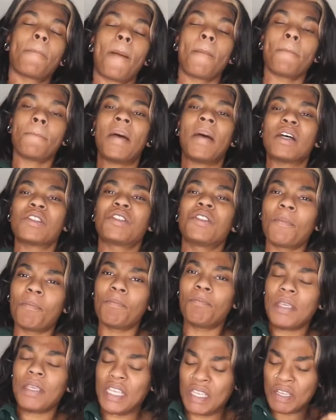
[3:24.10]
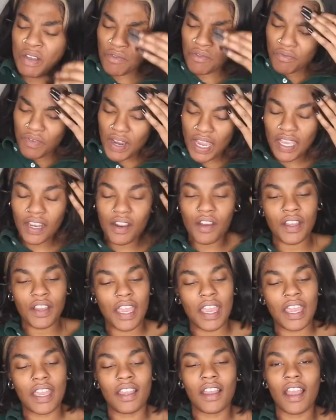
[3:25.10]
about to be red.
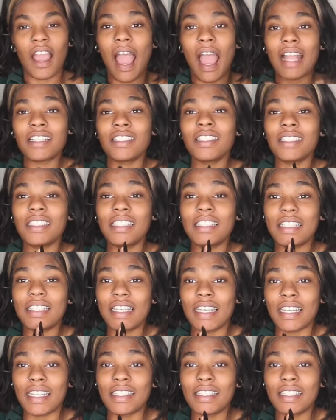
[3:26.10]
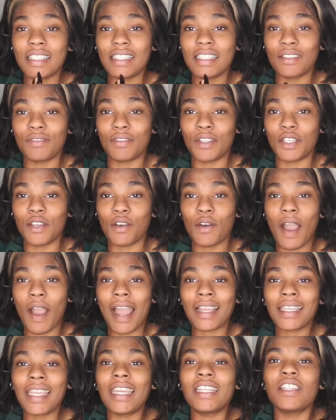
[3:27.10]
Okay, I just need to get into this video. I
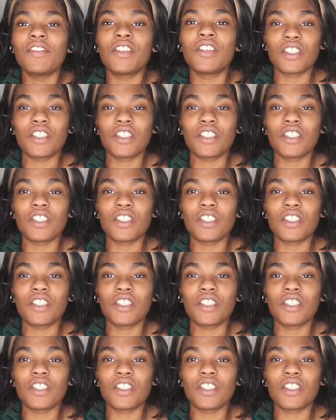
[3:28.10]
can't even